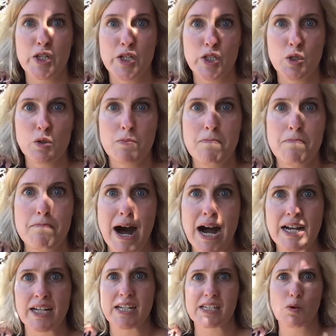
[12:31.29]

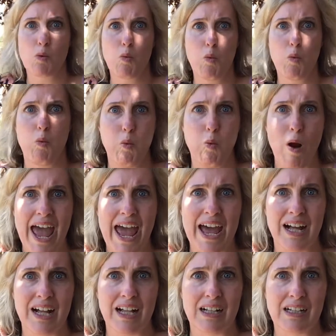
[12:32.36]
humongous
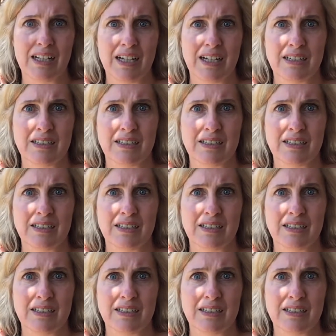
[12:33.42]
whale